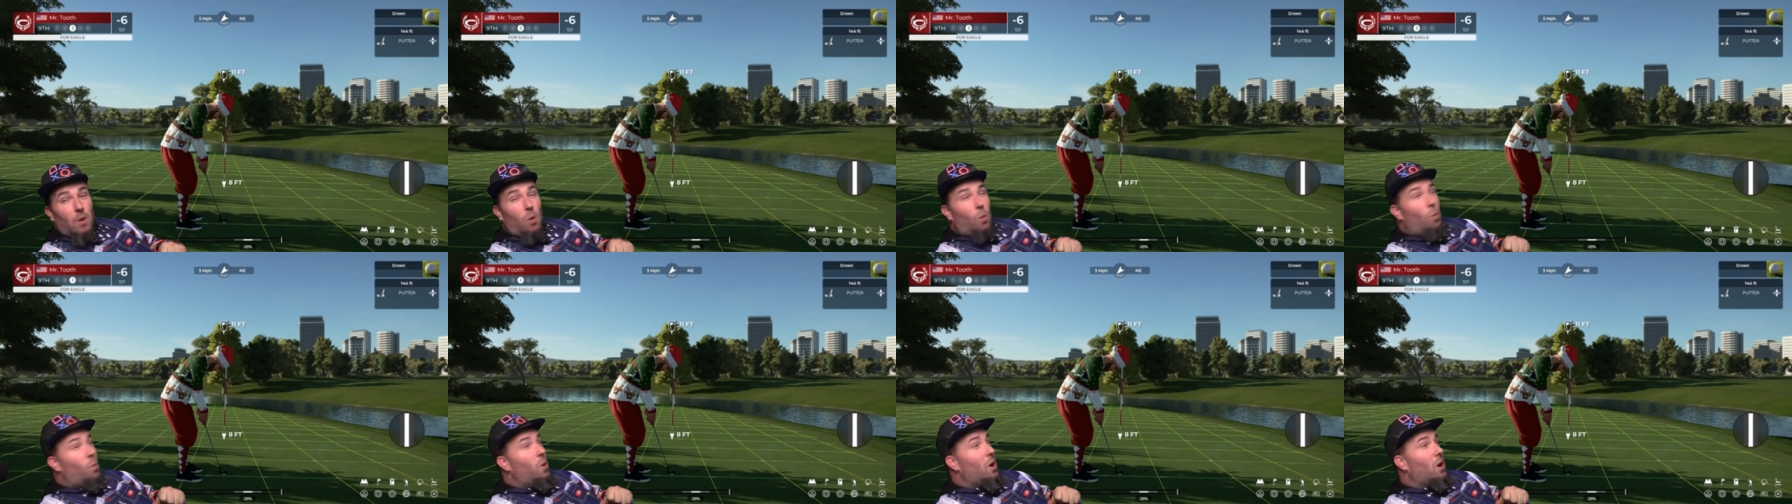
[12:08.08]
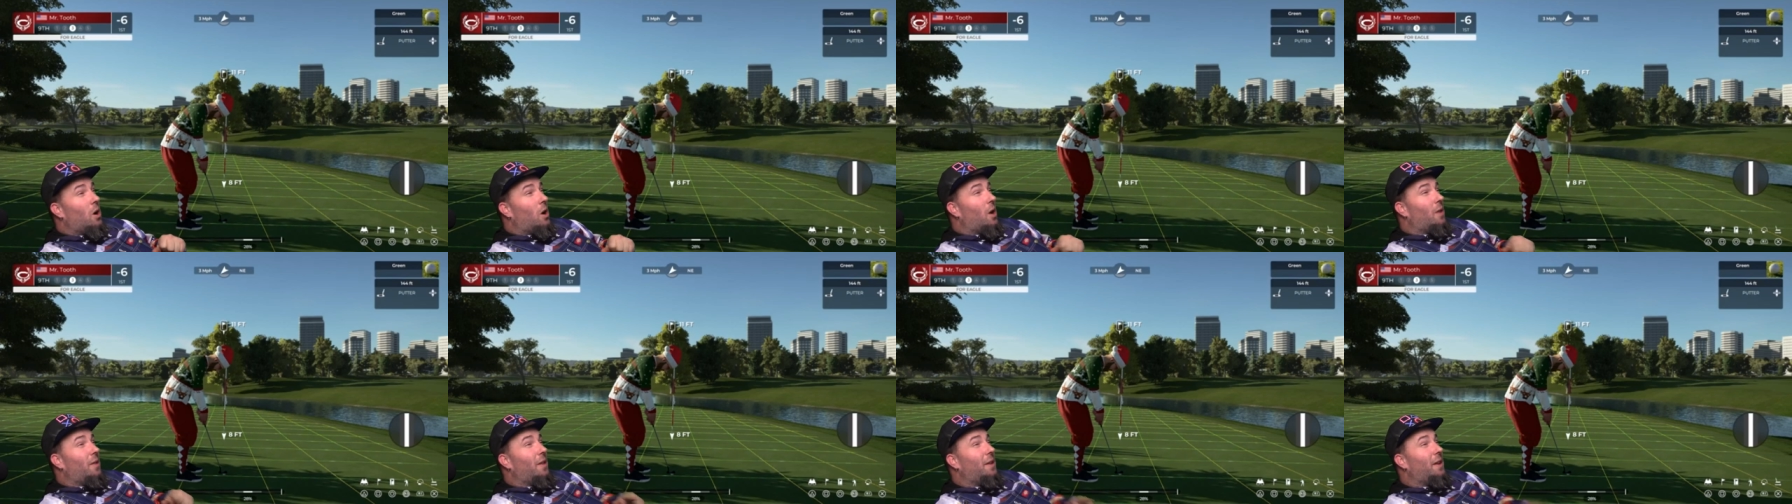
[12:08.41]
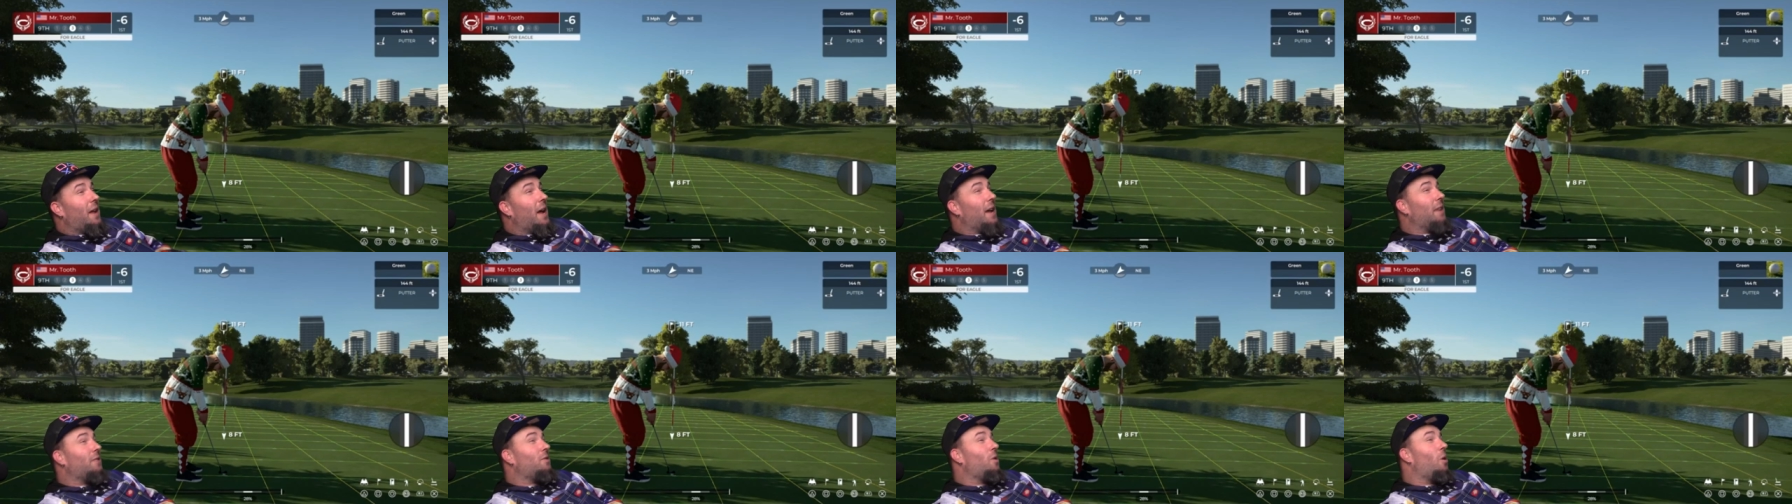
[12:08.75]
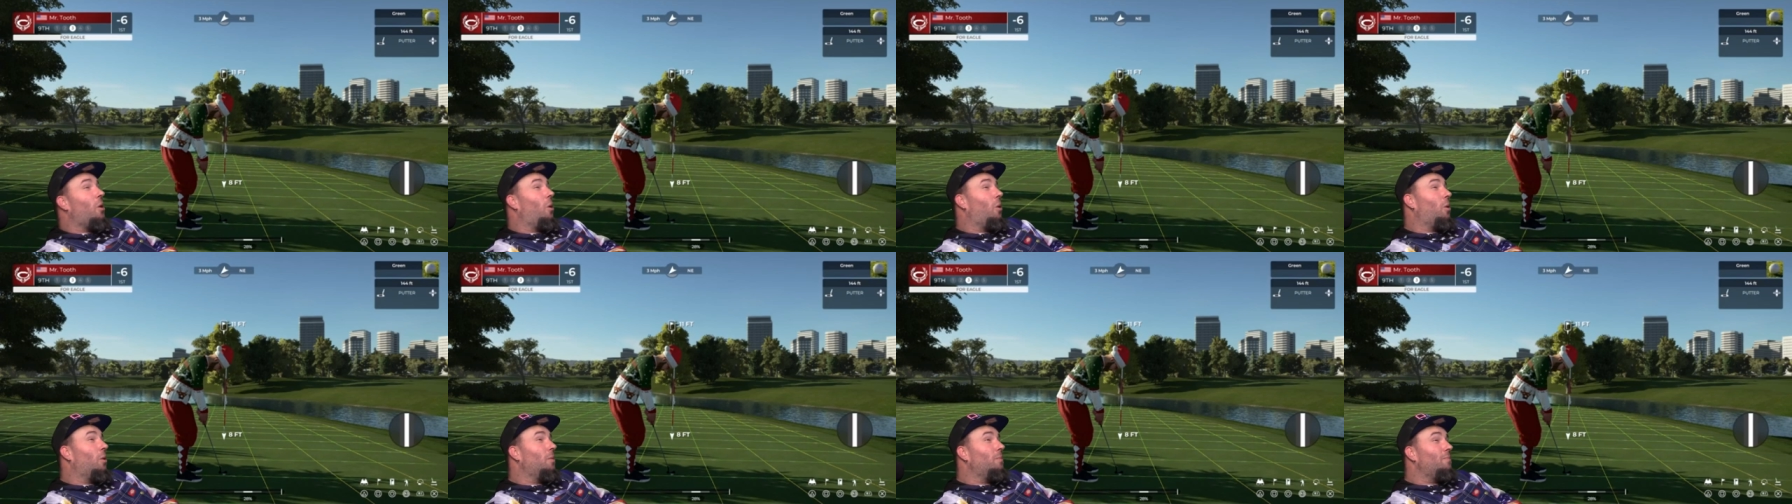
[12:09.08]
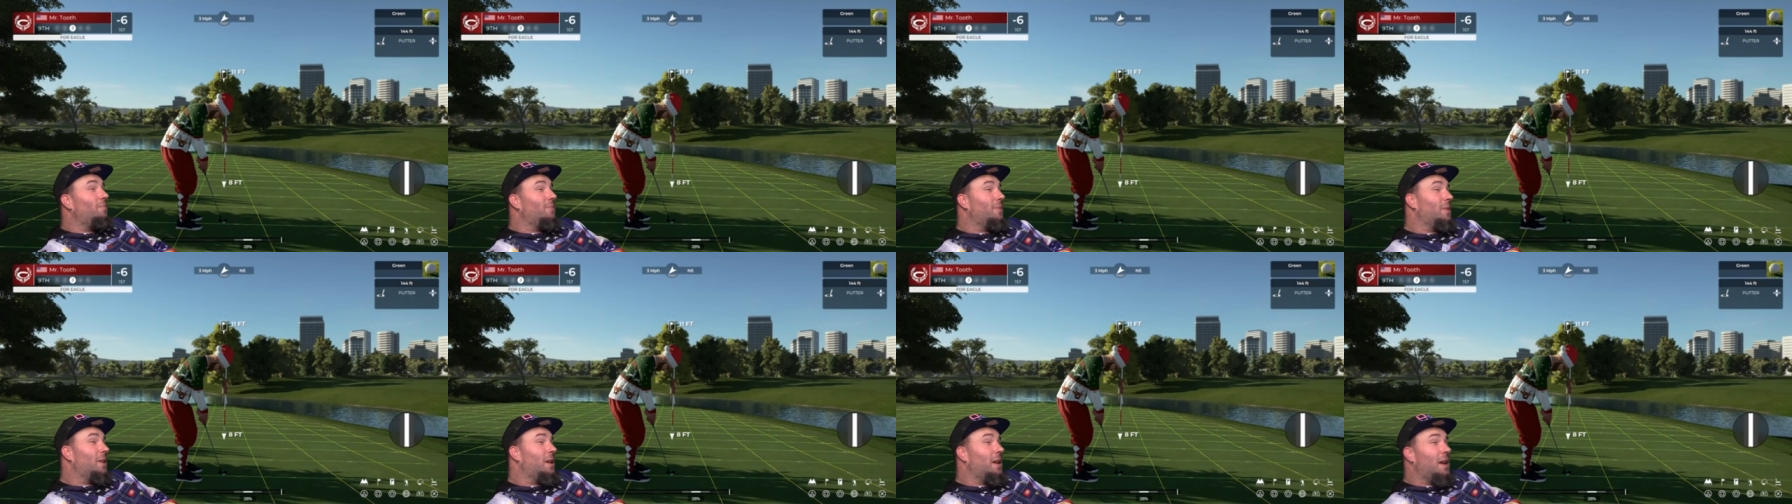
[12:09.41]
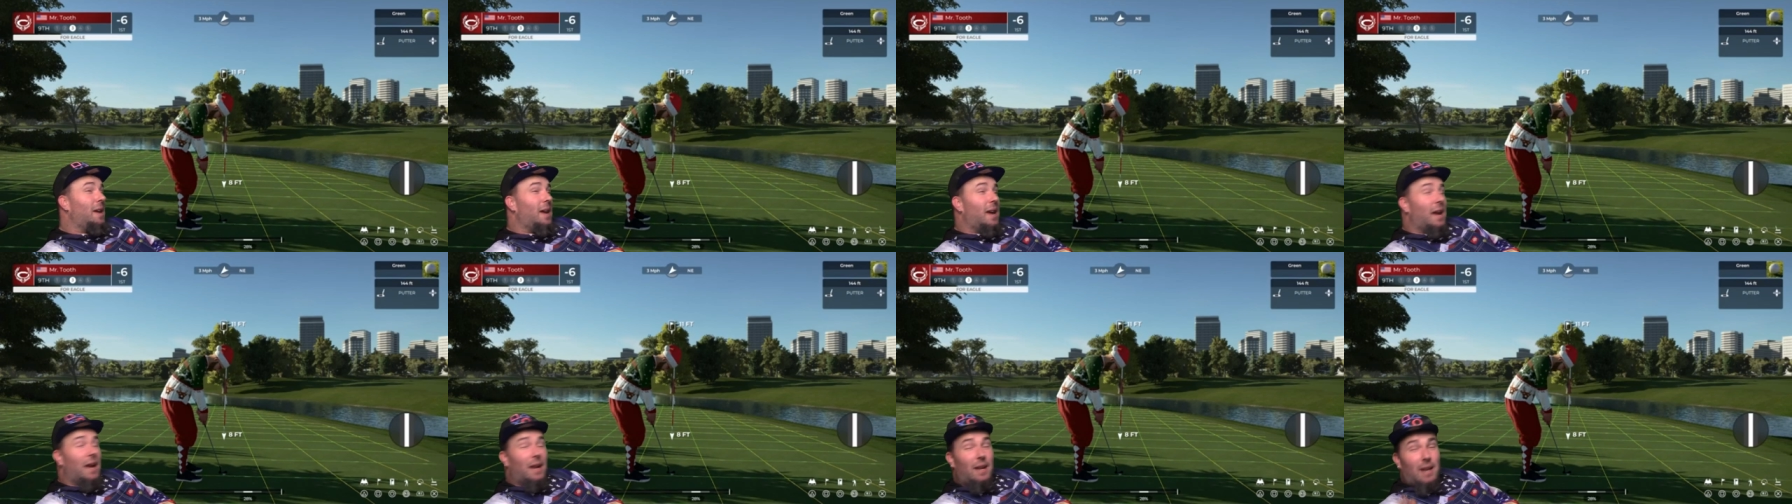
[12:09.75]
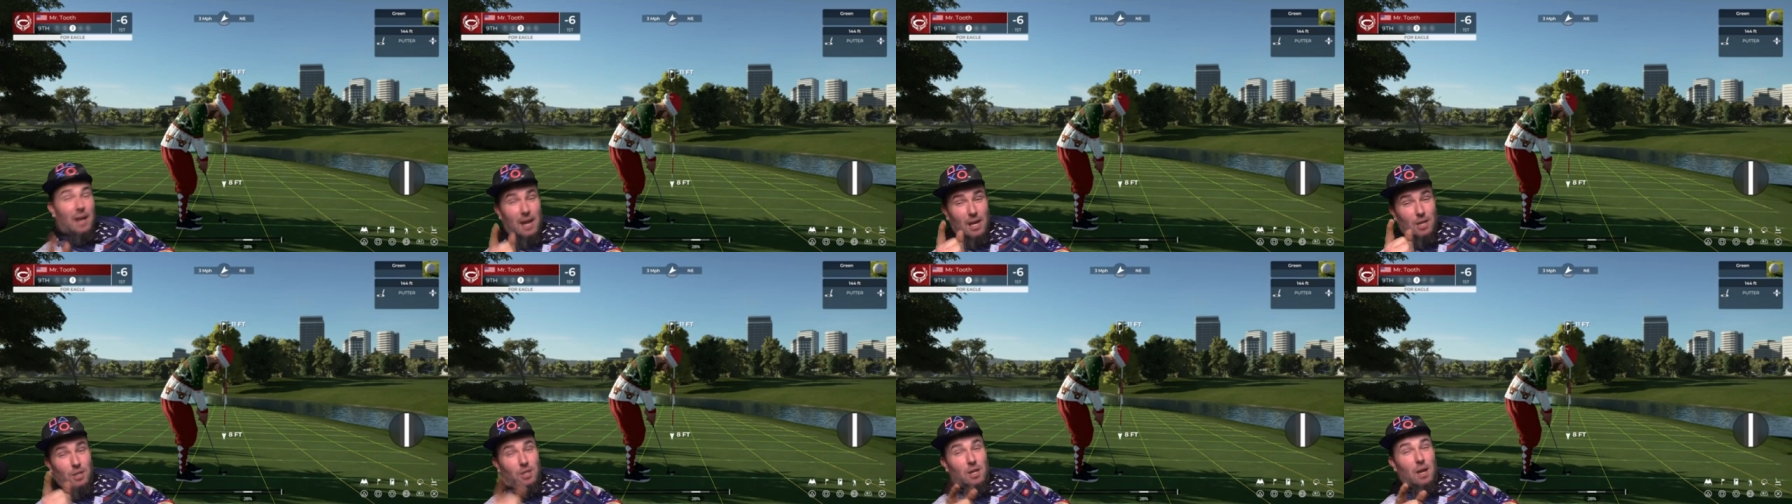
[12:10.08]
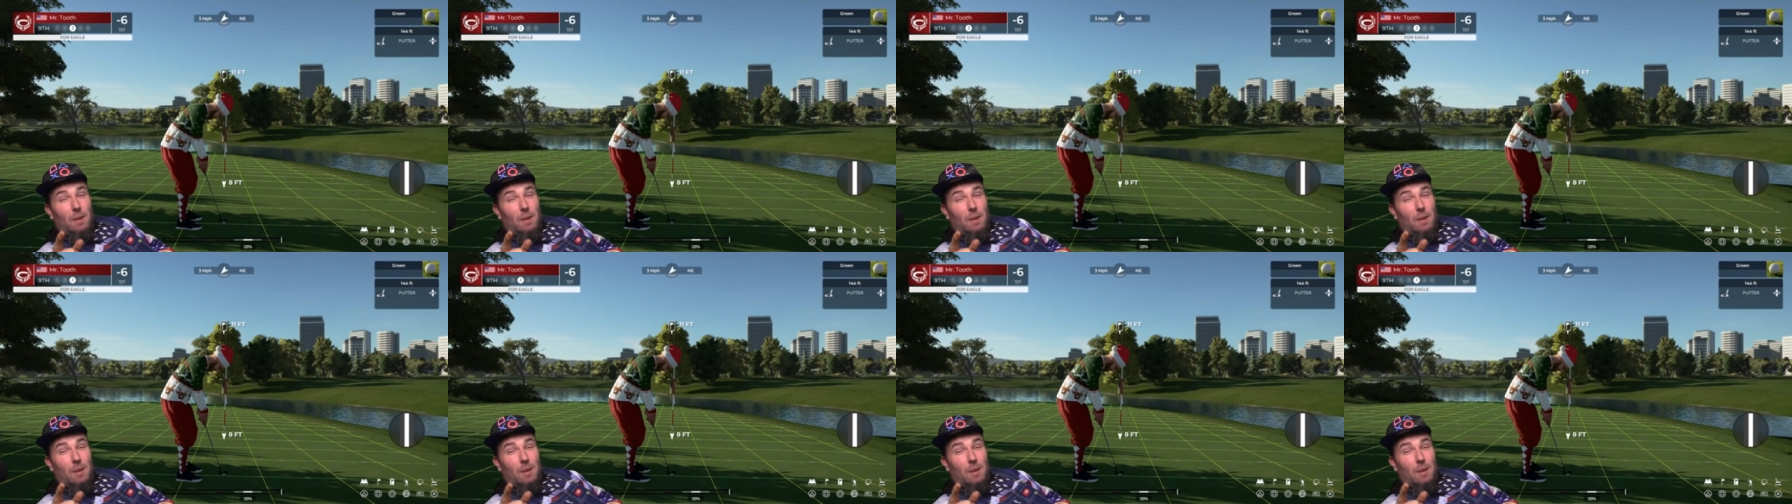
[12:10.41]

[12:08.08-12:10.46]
we are on the ninth hole, and I actually